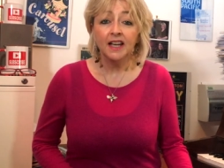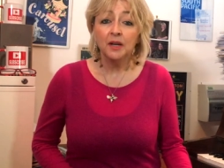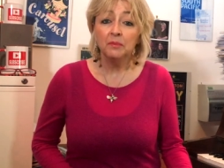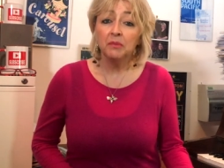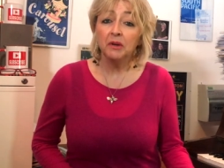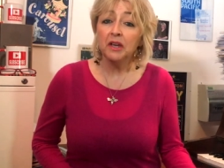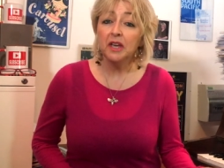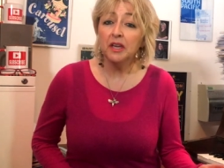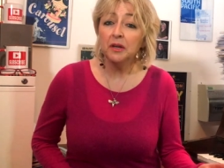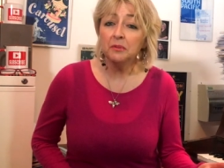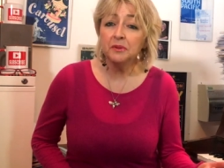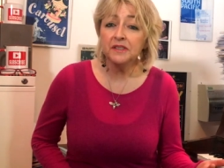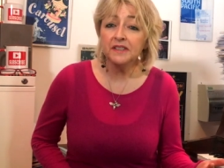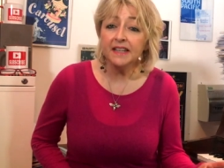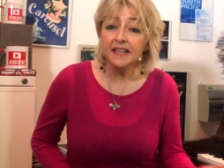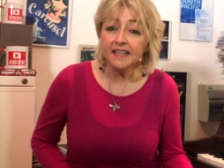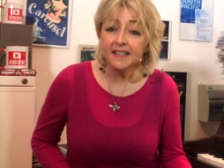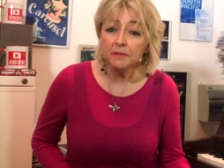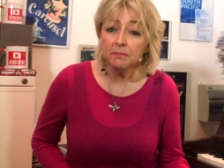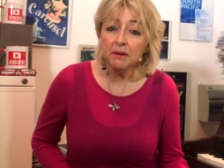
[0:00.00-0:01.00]
but he was an
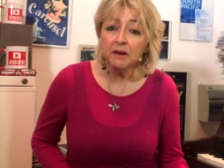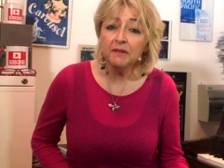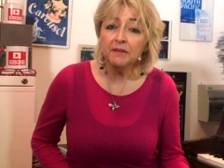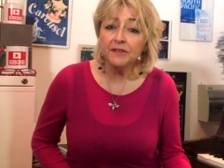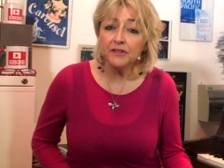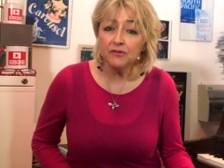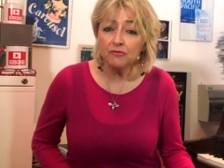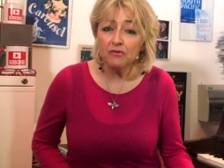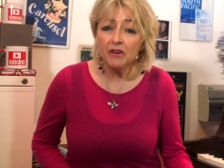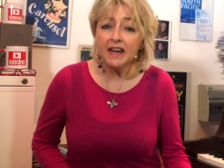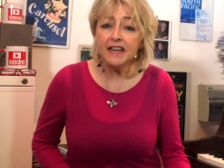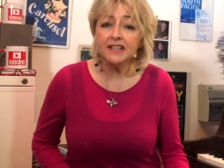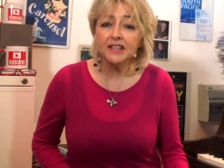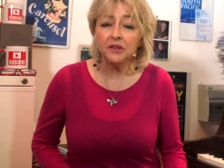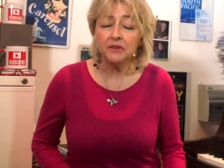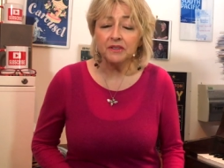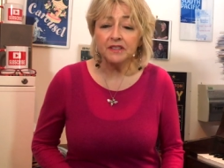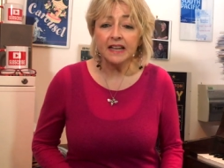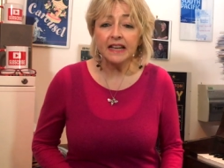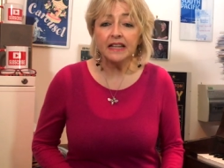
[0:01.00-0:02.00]
experienced radio
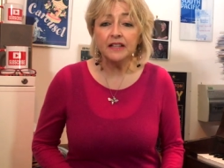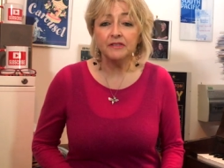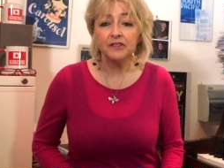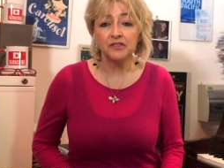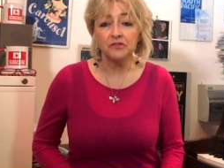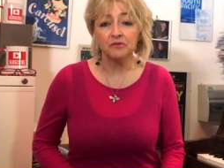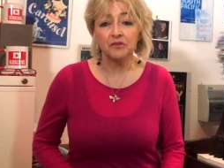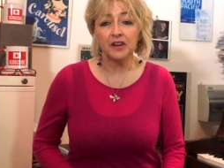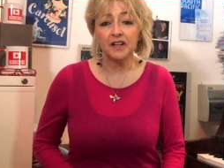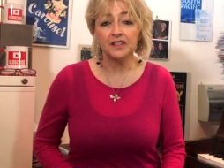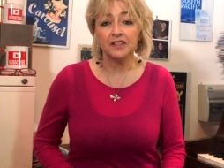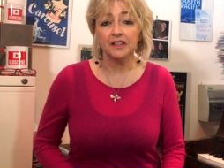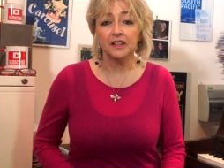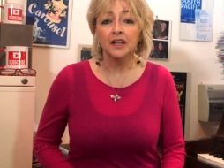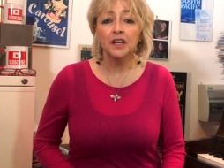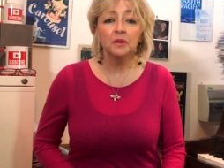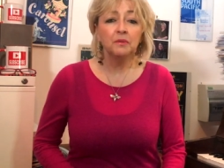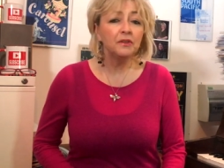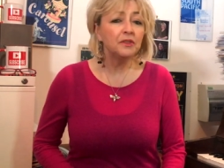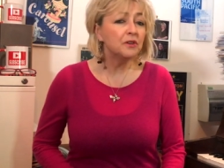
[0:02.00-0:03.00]
and television writer
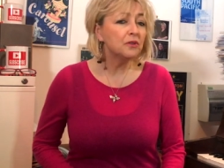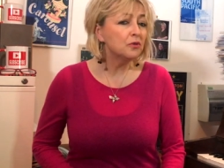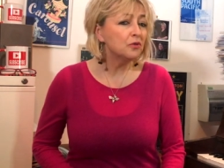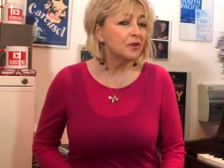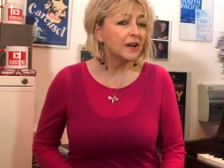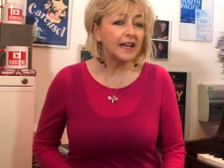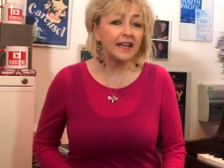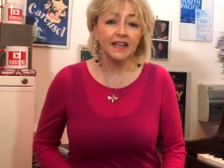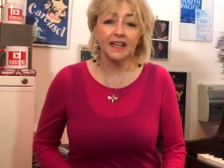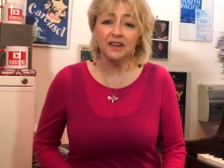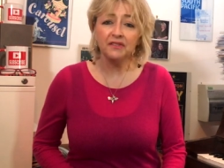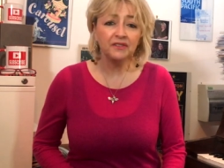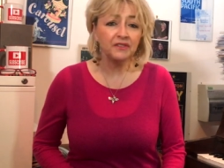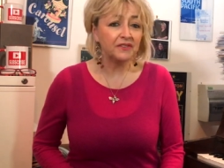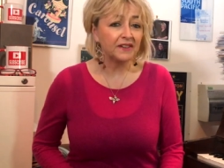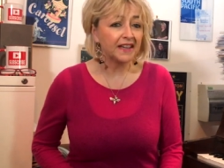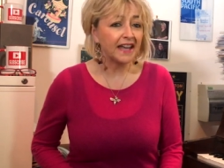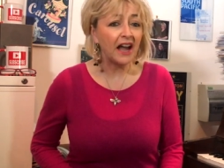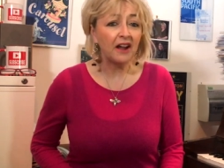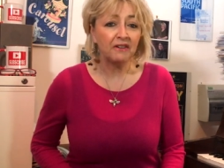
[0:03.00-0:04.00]
with a great gift
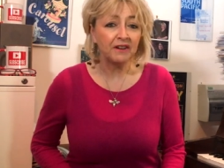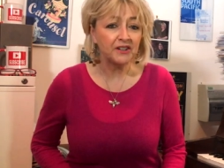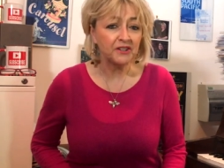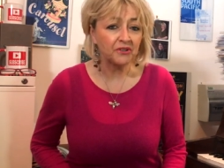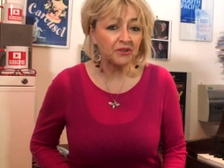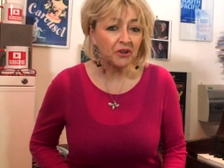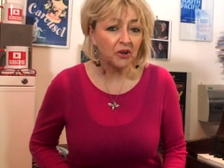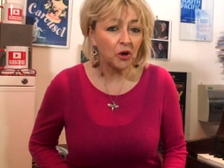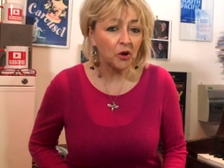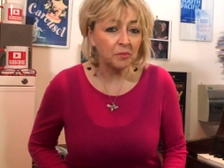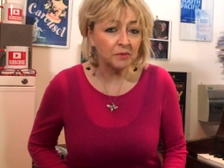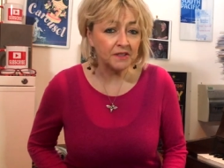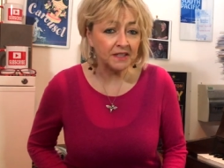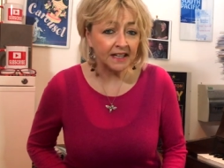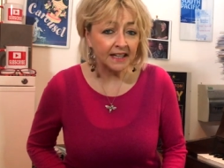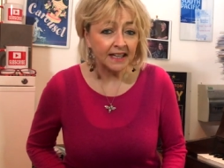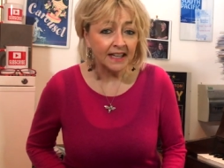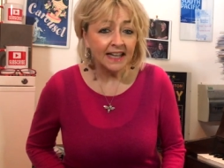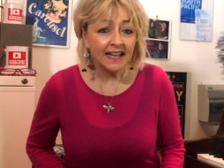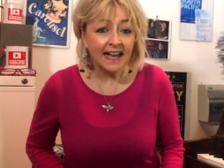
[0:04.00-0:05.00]
for character and
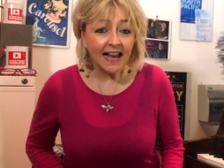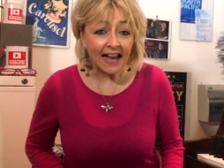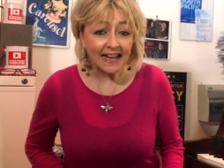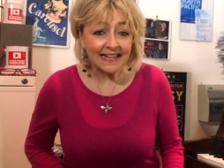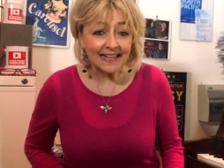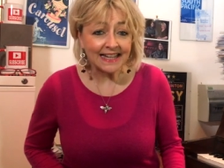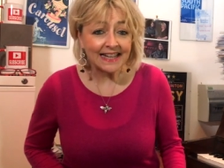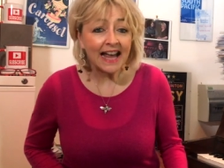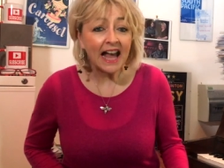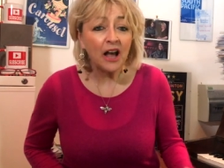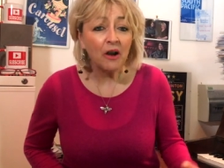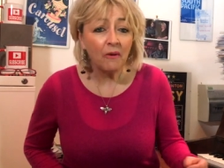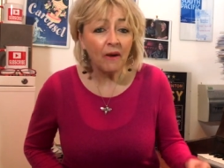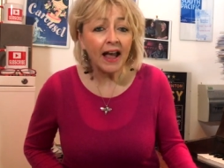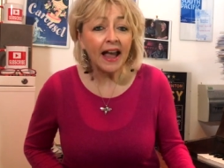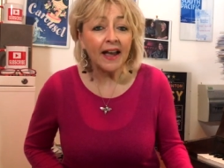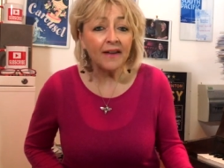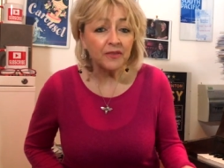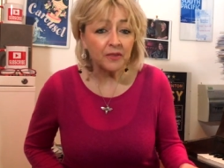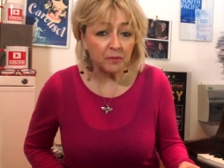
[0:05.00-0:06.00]
comedy, and he now
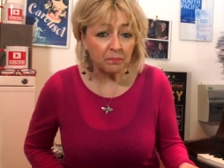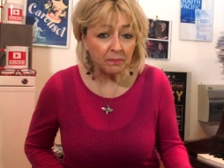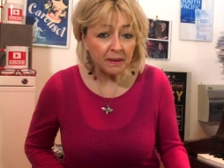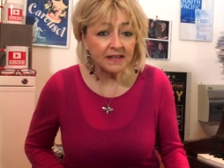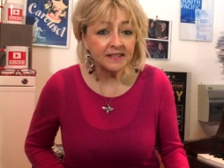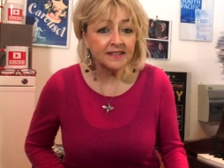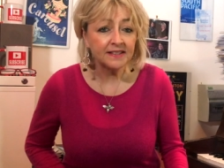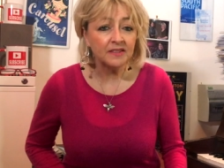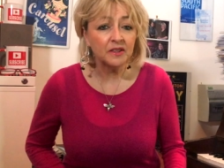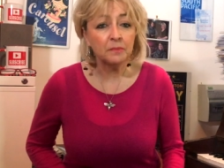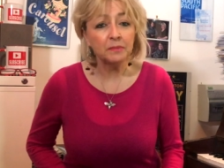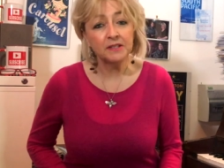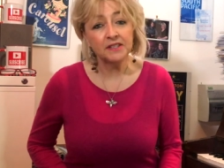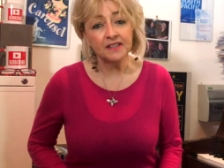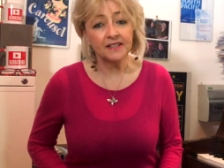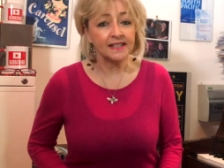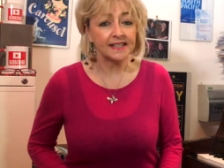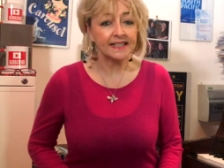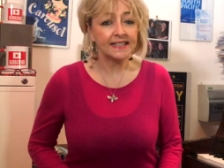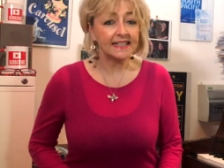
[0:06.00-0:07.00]
had the best in the
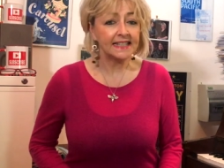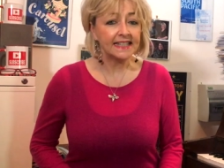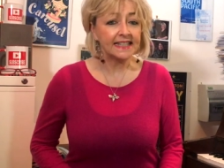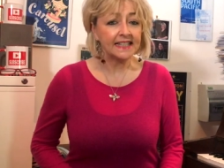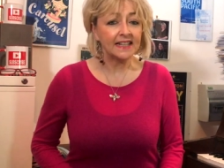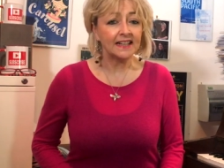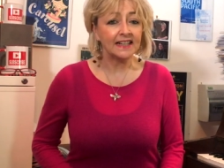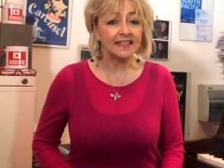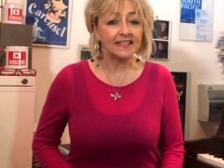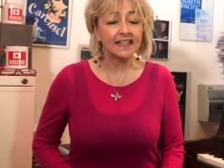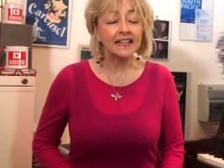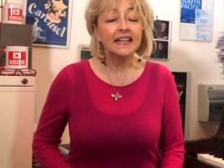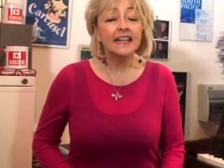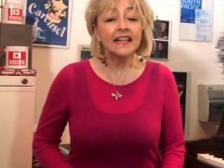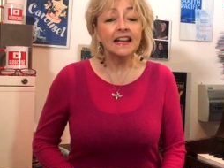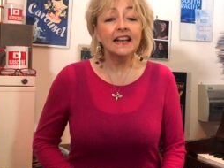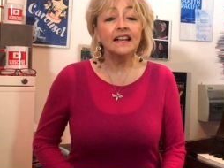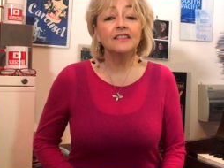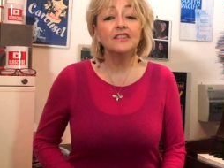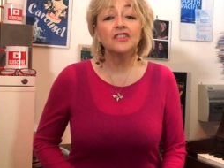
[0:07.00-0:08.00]
business at his side,
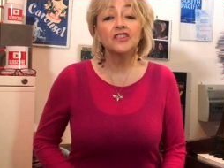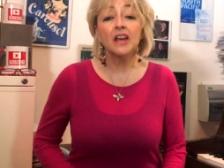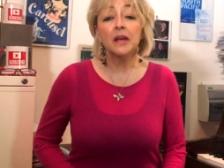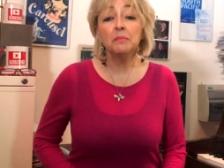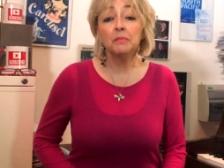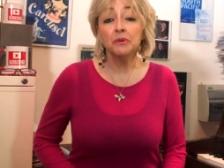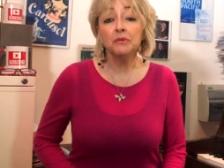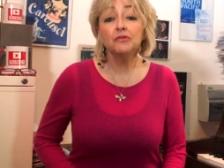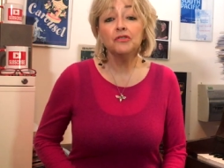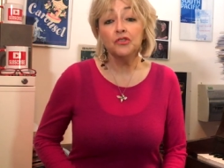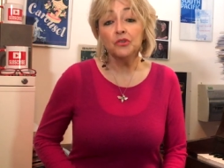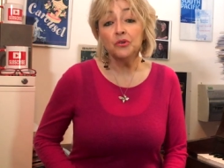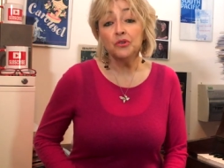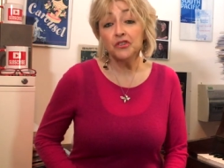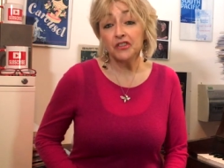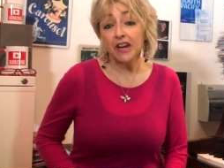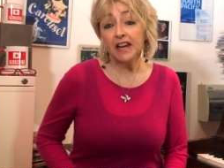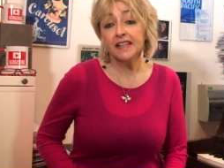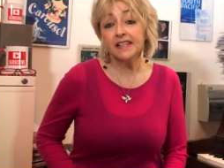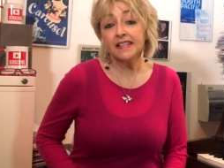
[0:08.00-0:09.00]
in the shape of
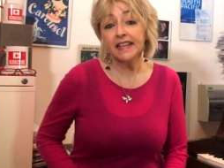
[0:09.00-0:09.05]
George S.